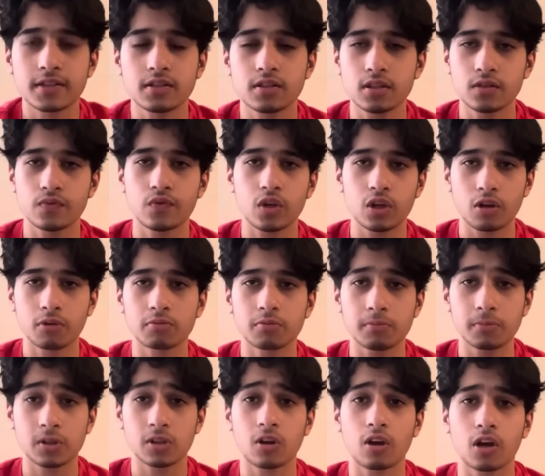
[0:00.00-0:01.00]
this video I'm going
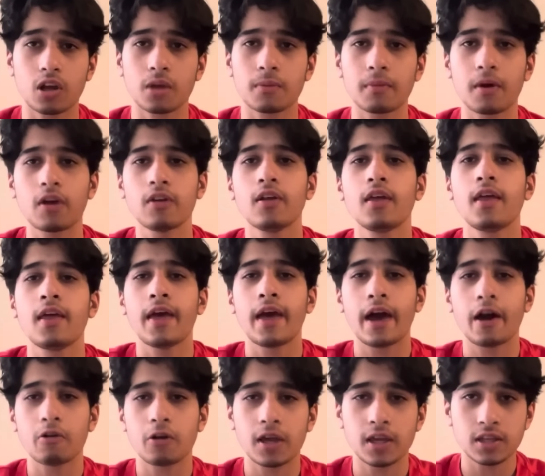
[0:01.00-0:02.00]
to be talking about
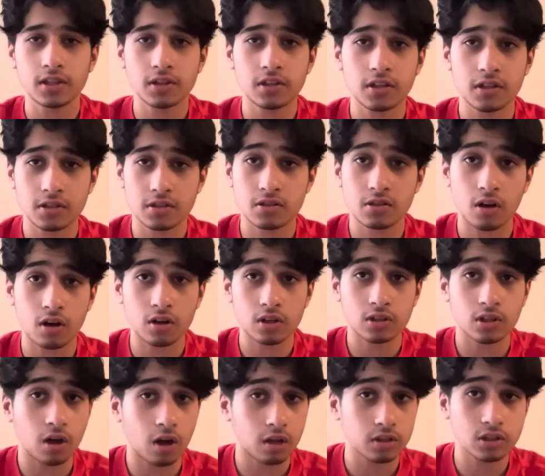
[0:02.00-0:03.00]
how atheists aren't
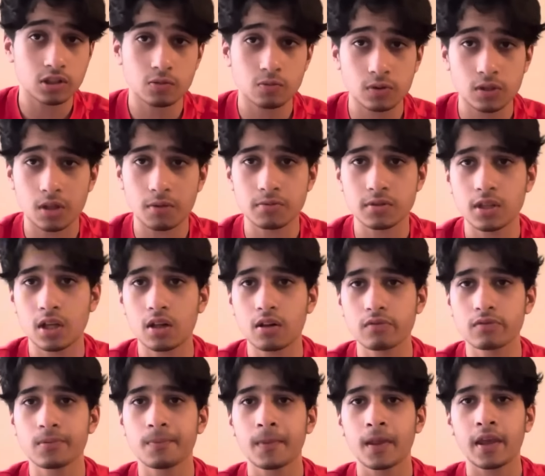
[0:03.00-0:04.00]
honest with
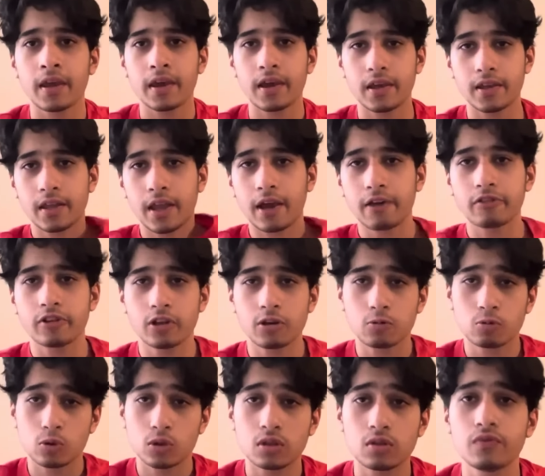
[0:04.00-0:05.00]
themselves and how their
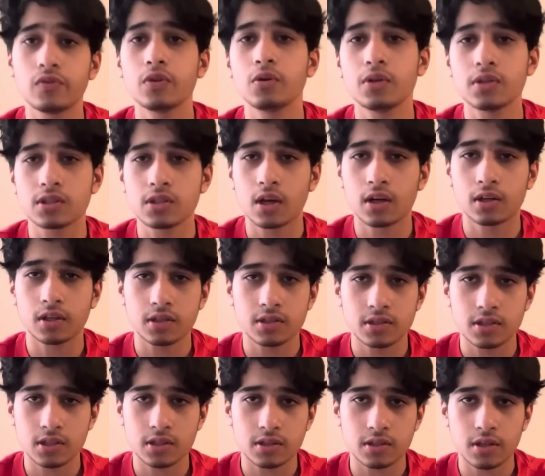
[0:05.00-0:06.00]
worldview is not
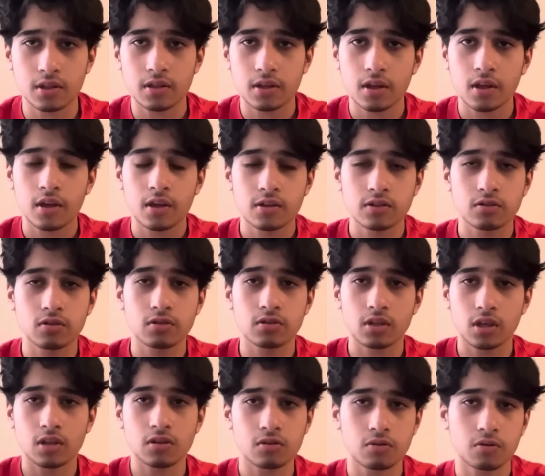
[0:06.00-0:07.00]
consistent. So let's
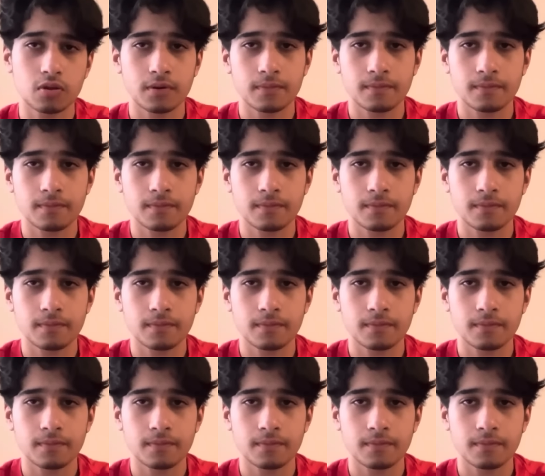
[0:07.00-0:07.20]
get into it.